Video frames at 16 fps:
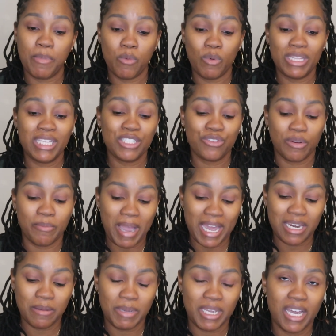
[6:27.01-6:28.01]
But what this
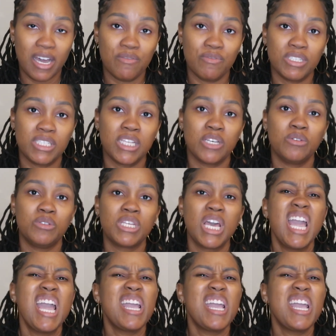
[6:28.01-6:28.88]
reminded me of was those,